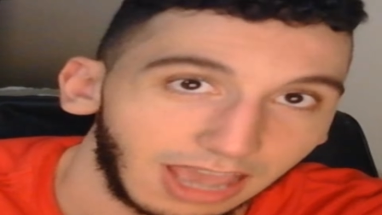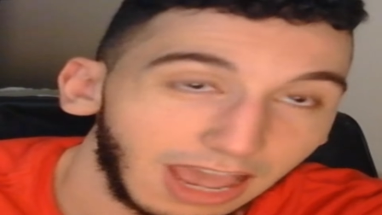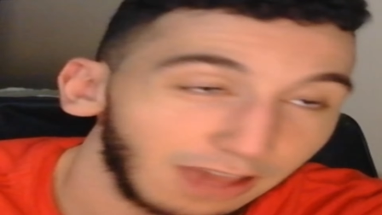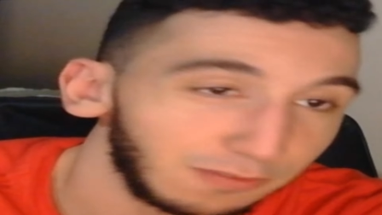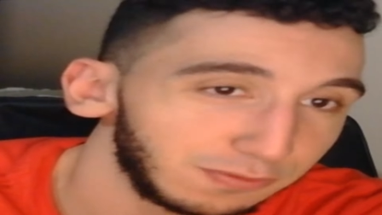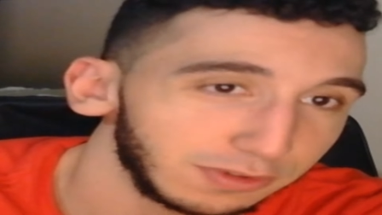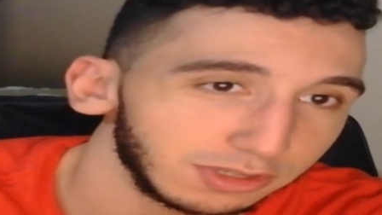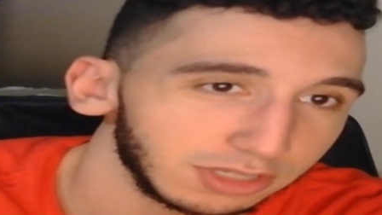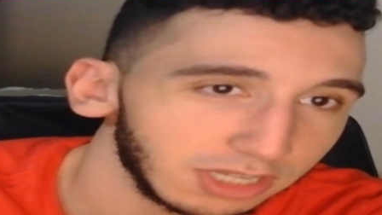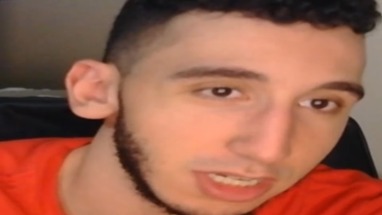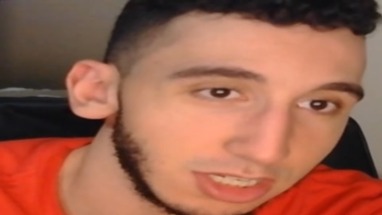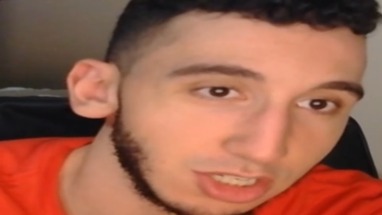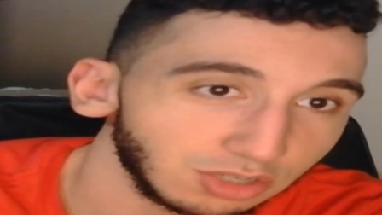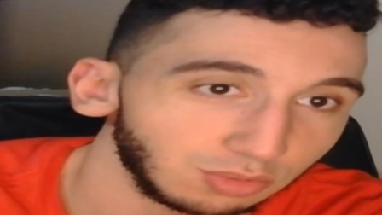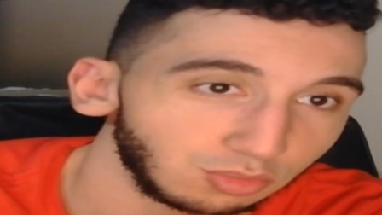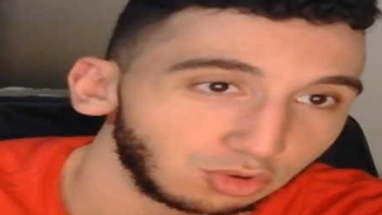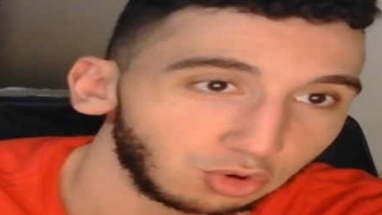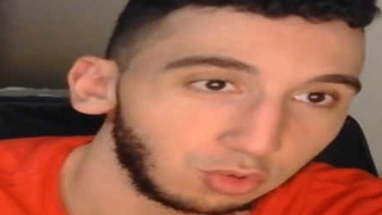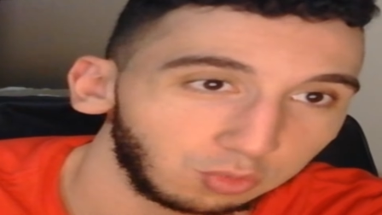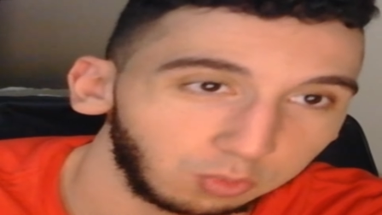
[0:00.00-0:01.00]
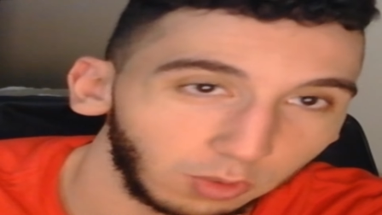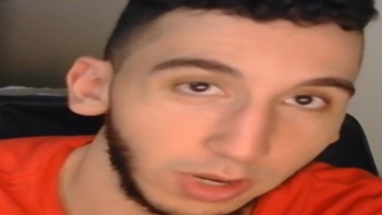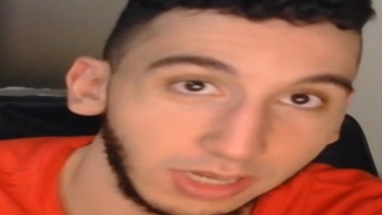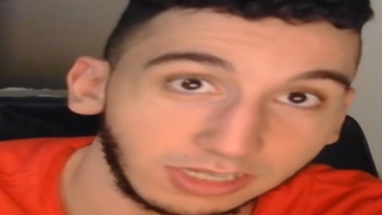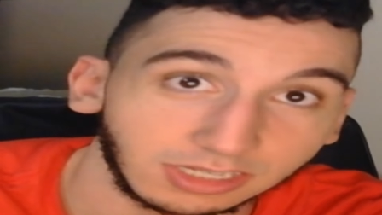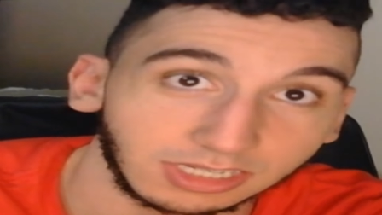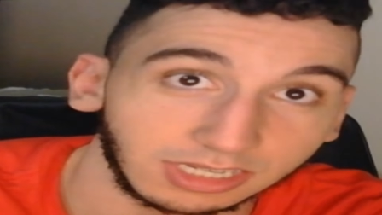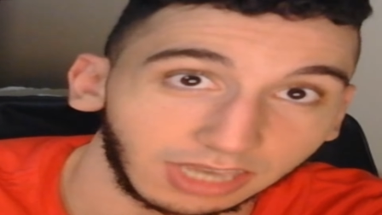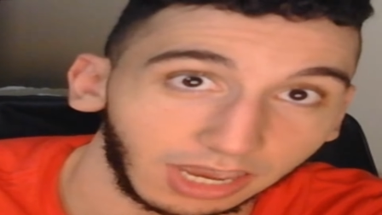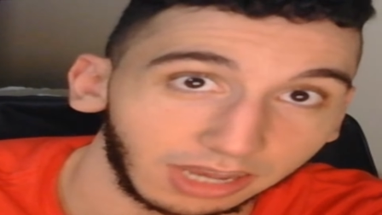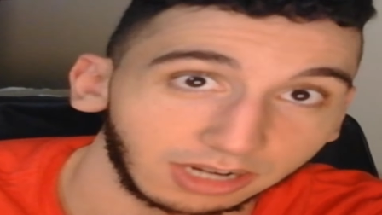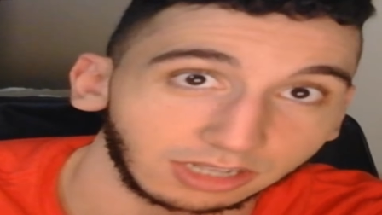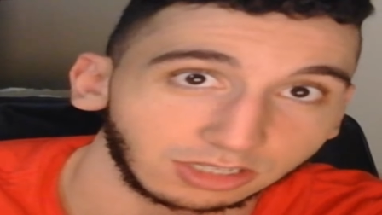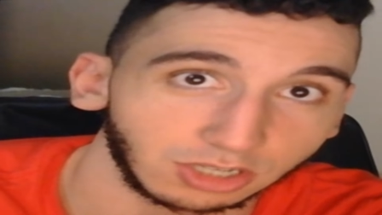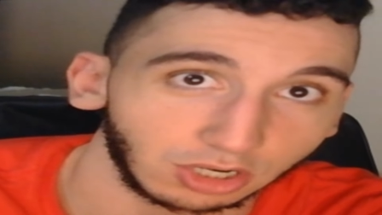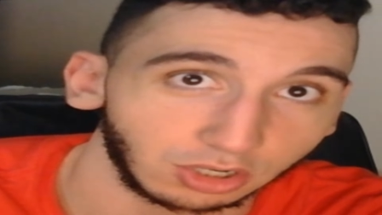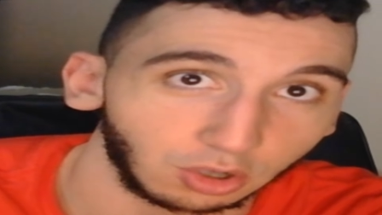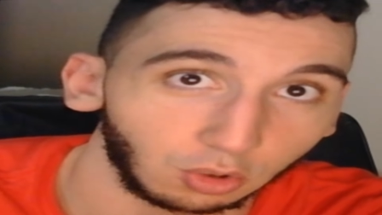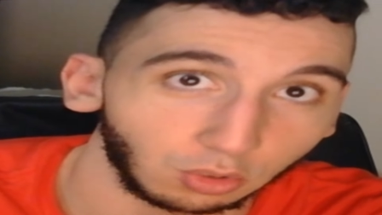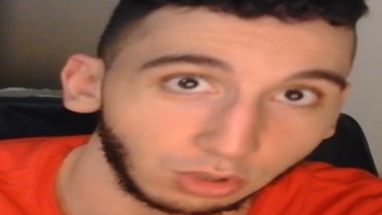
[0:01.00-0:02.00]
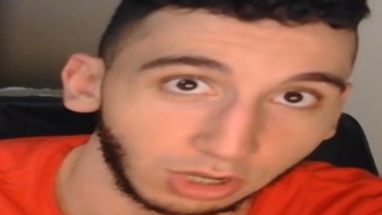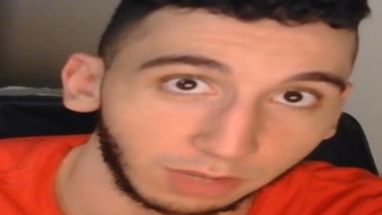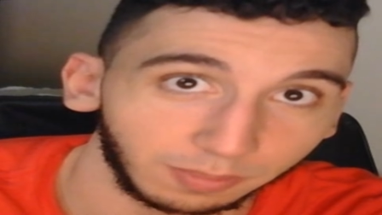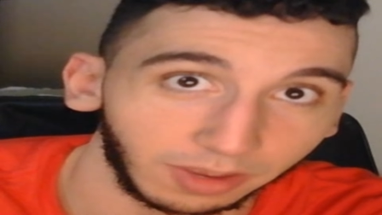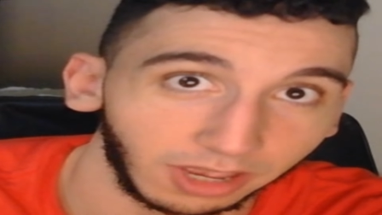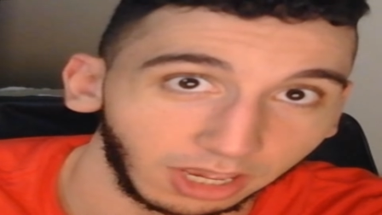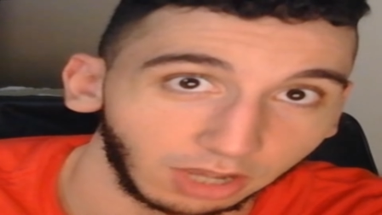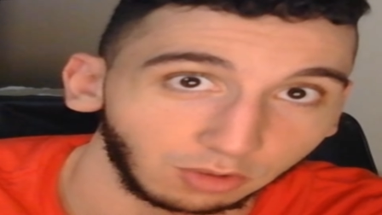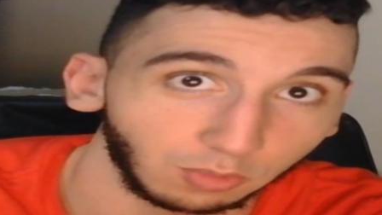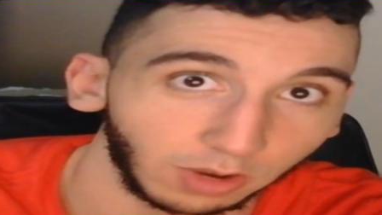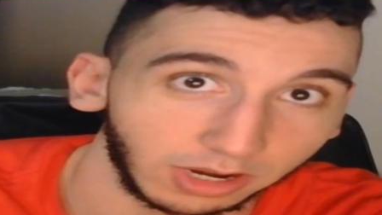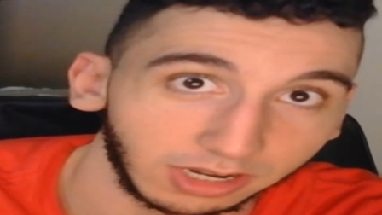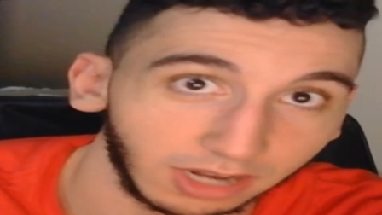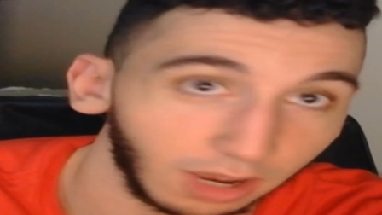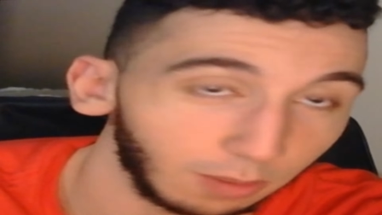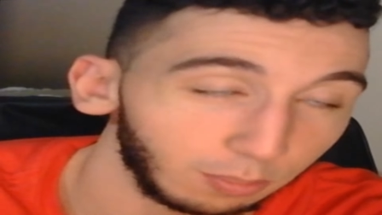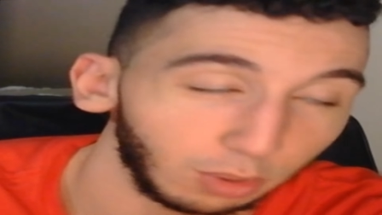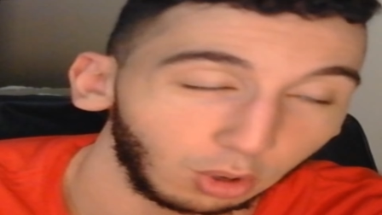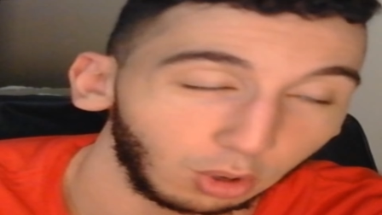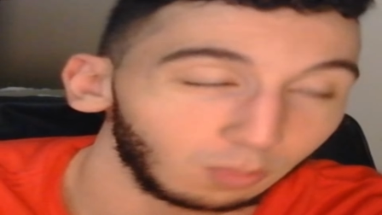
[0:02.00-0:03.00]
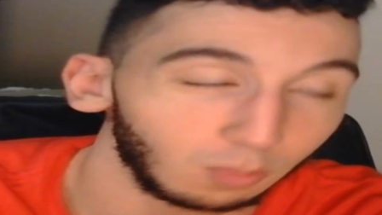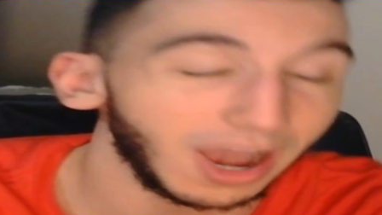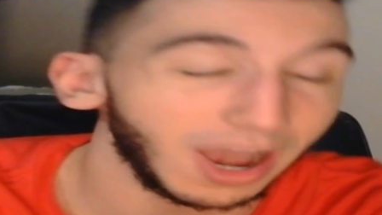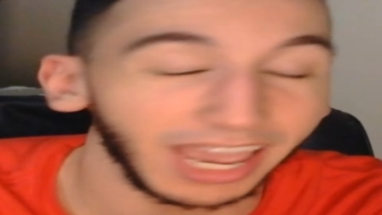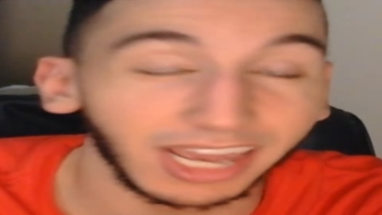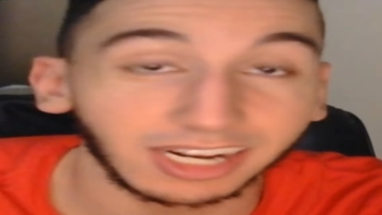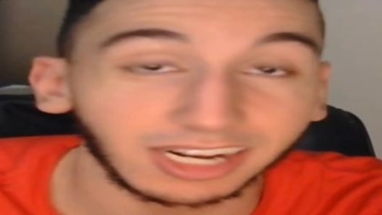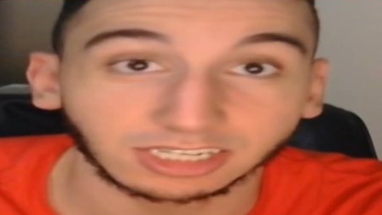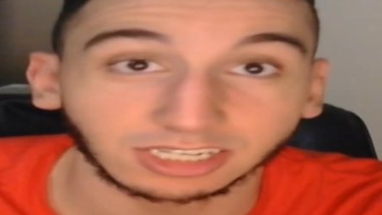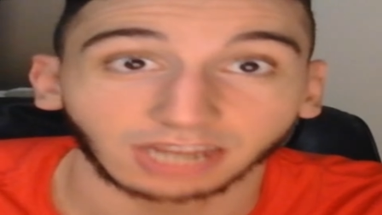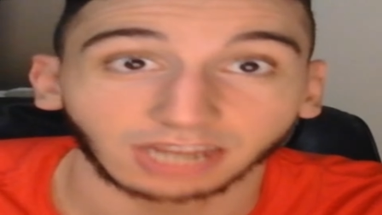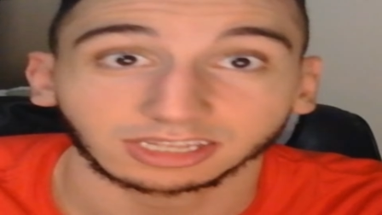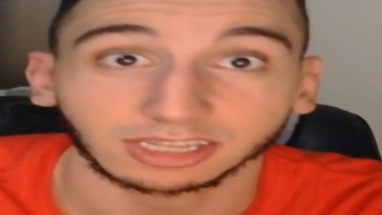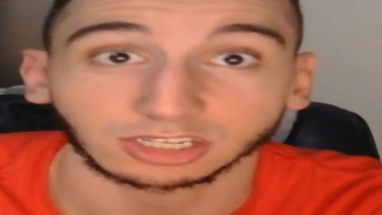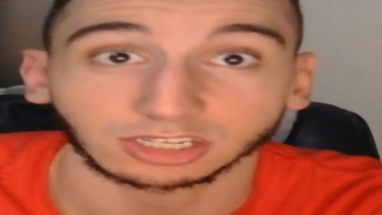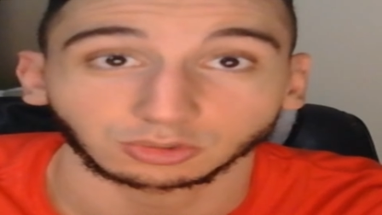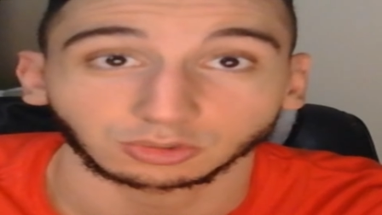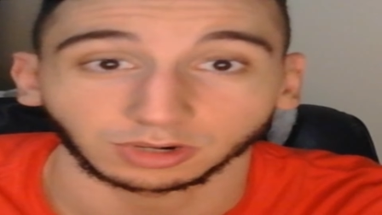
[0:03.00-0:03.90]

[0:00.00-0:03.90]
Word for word: feel like some crazy edits are going on my head right now, bro. My head is not this square.